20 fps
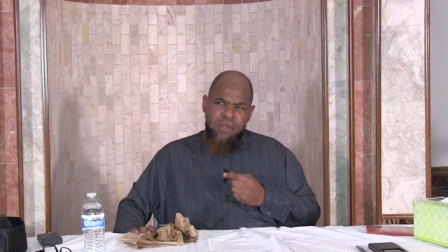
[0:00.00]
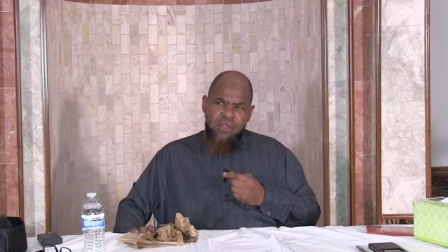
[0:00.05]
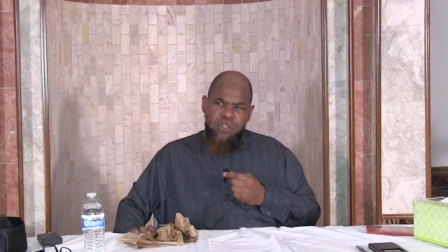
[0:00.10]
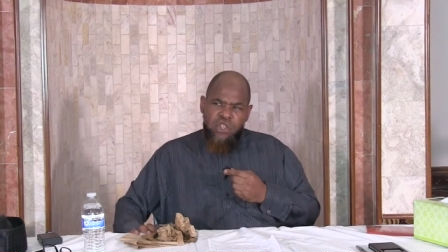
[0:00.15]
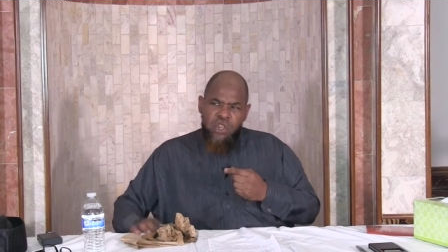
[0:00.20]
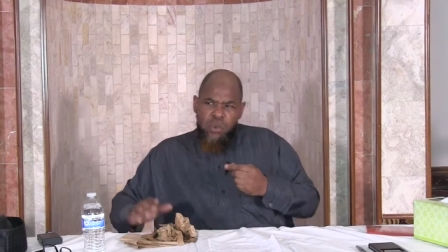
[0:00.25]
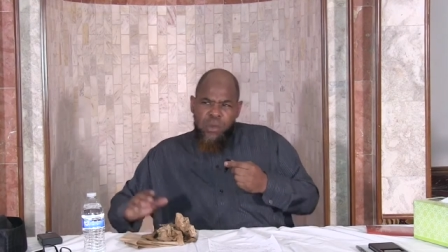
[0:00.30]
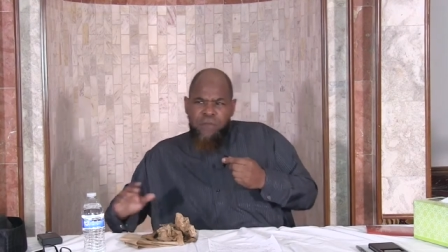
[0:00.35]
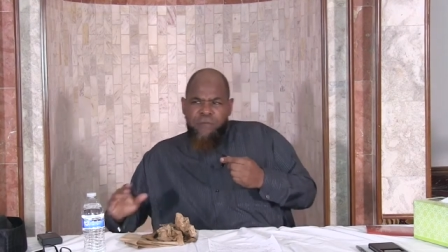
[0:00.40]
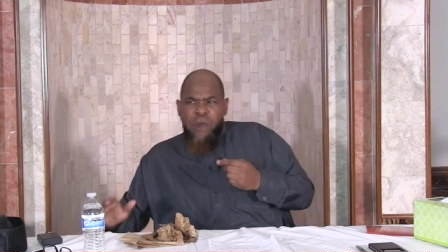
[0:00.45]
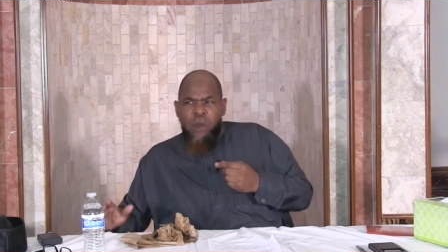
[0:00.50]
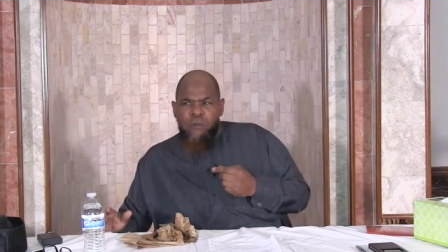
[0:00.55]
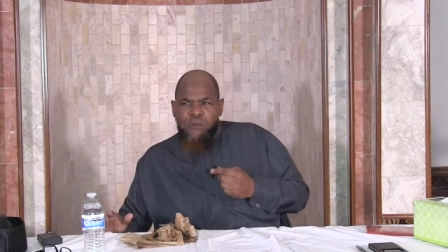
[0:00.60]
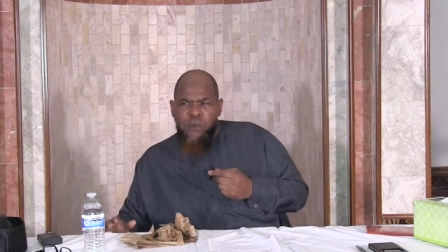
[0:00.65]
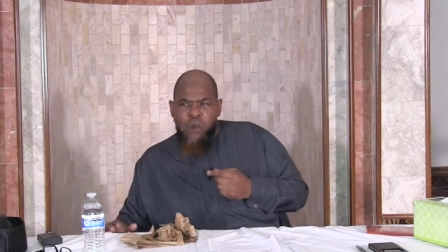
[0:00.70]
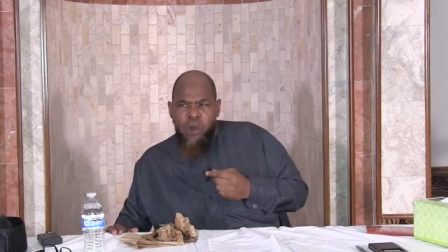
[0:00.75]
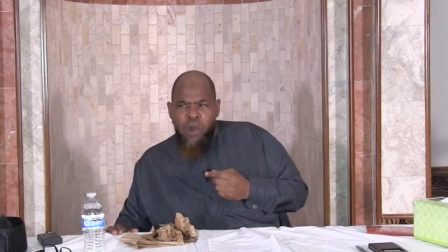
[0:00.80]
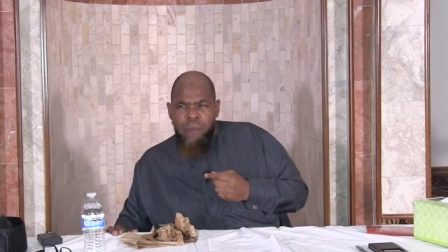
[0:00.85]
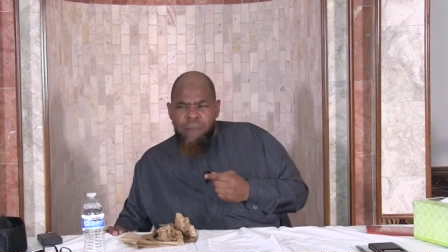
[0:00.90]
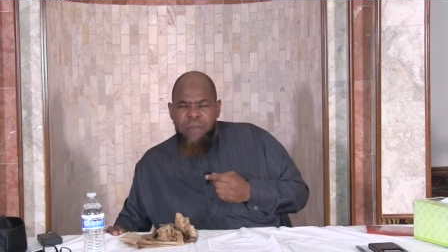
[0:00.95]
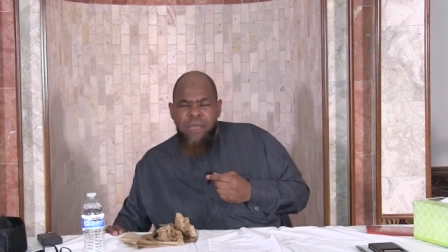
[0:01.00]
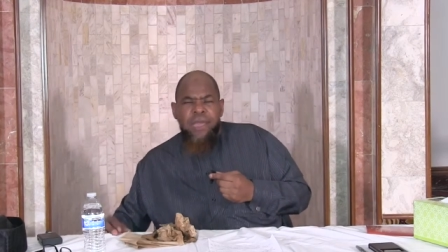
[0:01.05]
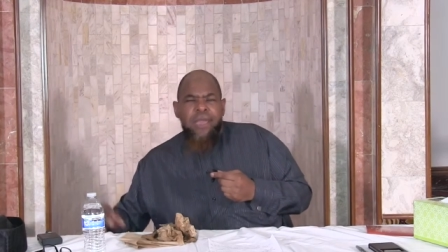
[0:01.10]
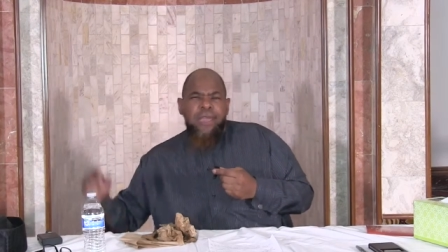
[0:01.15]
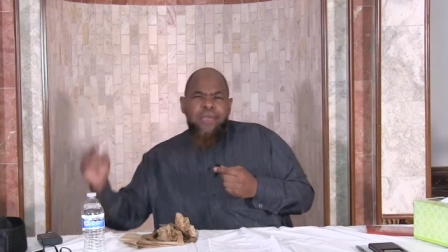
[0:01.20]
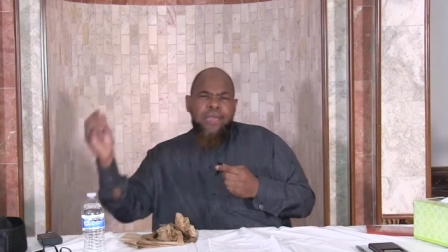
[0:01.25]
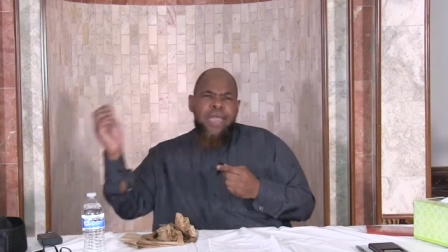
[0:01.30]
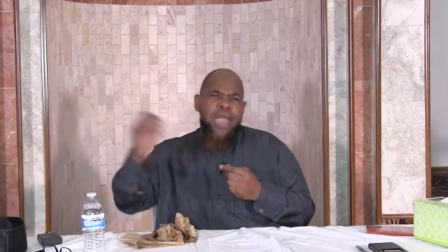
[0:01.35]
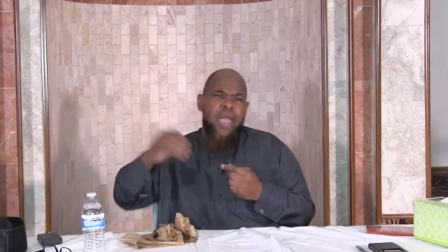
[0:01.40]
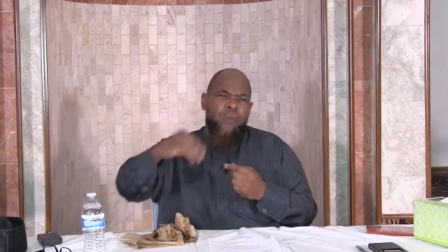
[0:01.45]
Should we vote for him?
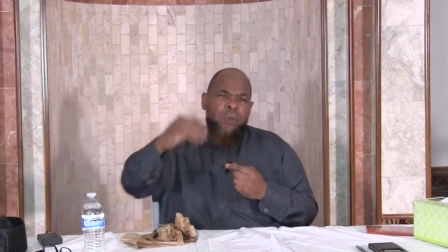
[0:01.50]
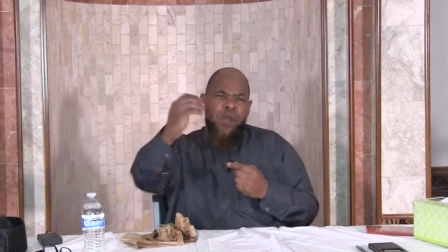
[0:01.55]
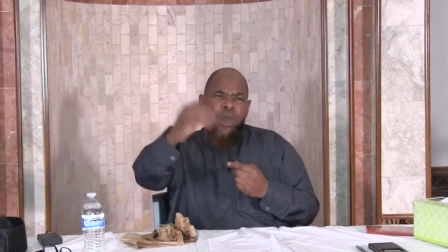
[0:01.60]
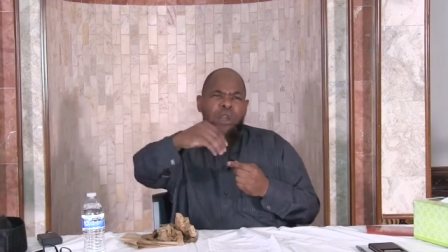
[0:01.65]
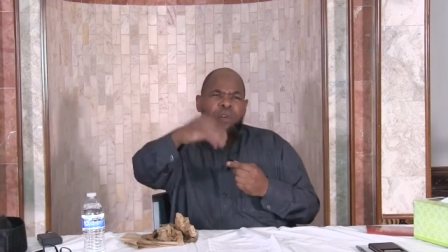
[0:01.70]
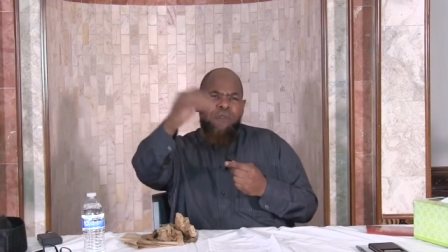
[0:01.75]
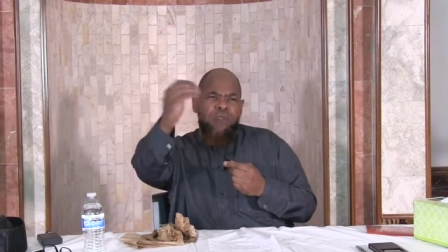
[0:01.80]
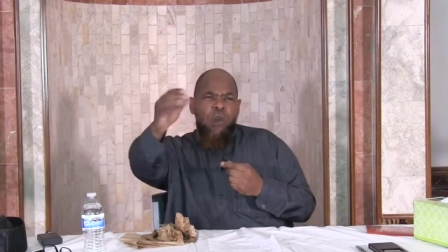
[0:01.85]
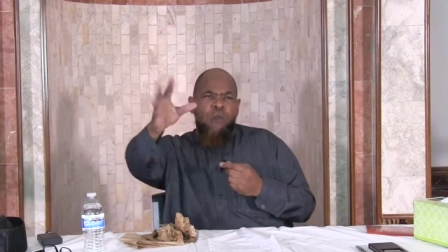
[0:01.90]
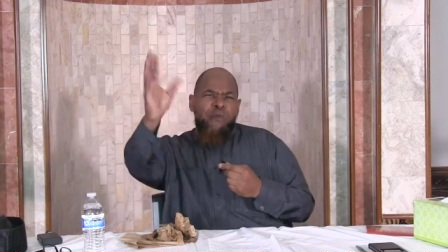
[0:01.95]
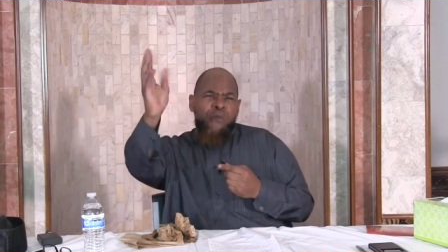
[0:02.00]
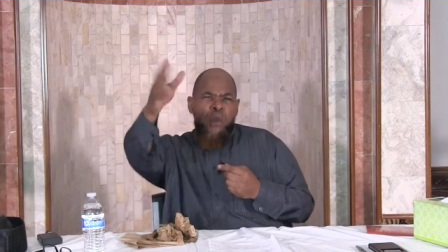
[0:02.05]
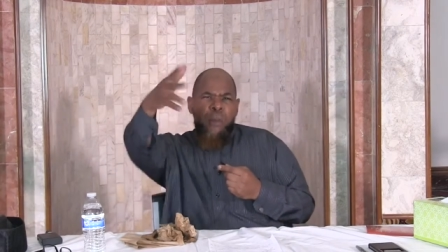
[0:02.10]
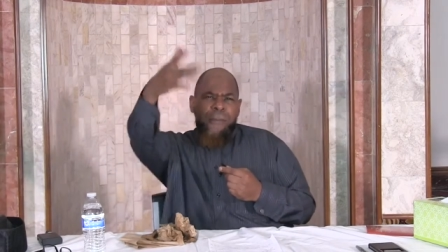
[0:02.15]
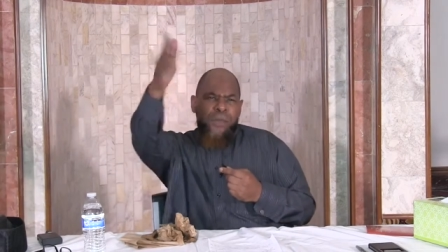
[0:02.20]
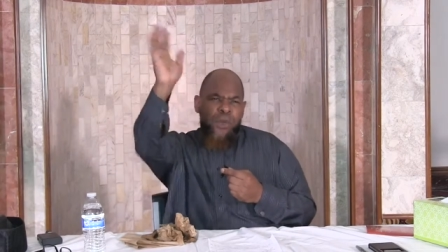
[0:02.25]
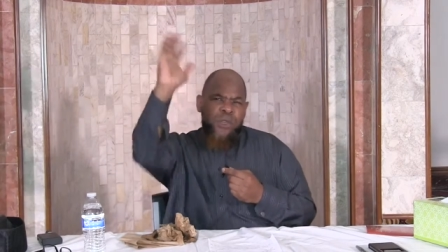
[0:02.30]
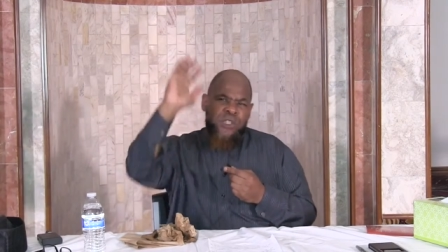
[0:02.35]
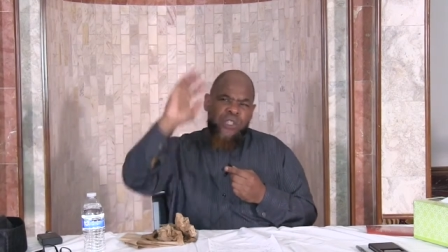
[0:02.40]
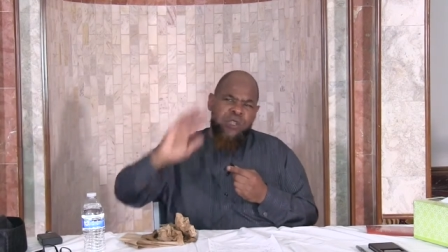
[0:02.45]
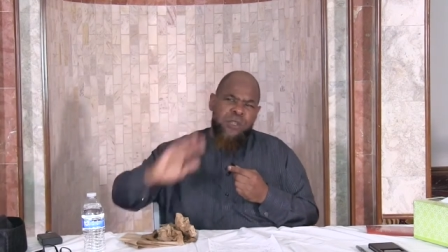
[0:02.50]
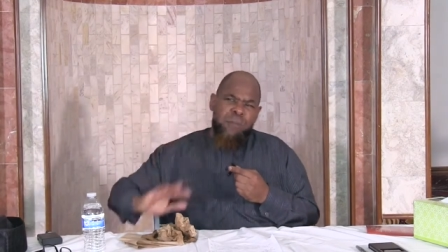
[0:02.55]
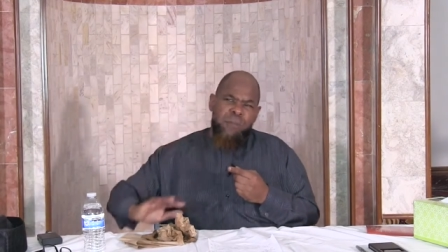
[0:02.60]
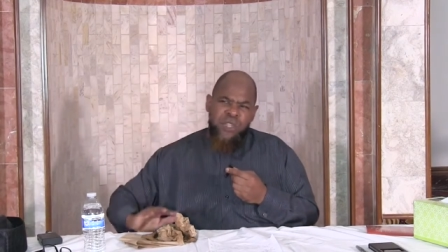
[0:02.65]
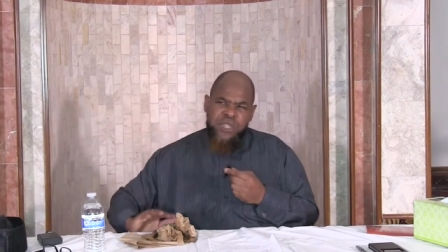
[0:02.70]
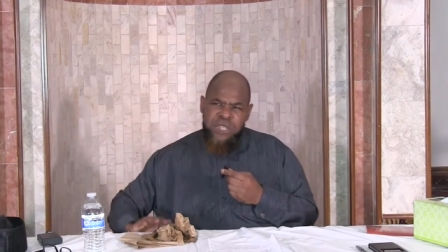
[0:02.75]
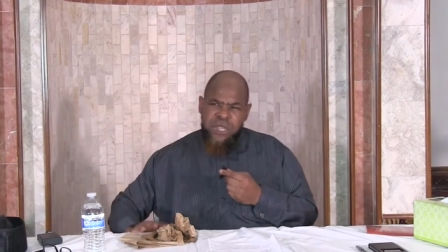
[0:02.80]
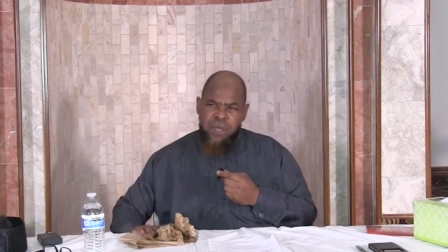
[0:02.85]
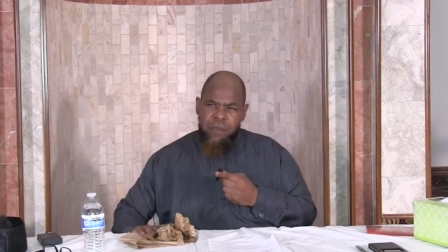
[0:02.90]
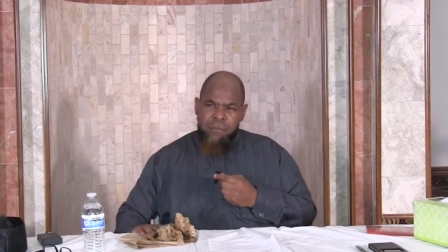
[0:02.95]
Yeah, we're going to vote for him because he's a
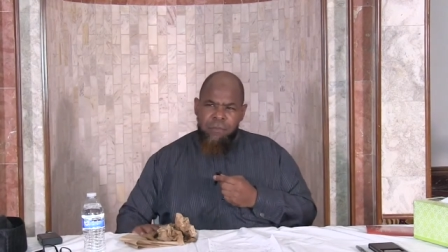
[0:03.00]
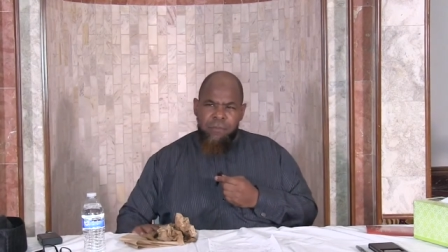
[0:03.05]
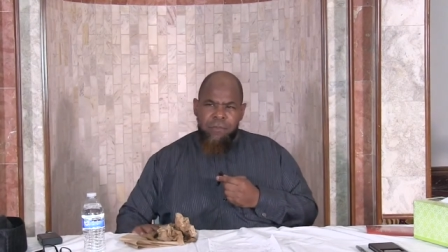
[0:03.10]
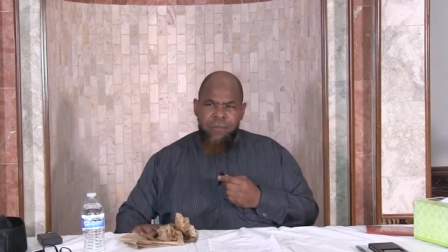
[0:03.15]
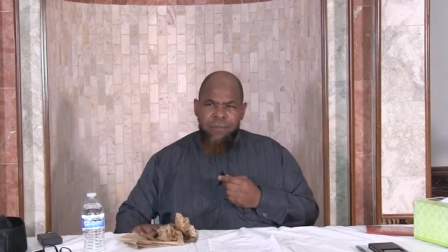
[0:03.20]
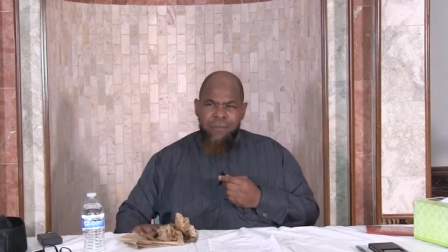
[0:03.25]
Muslim.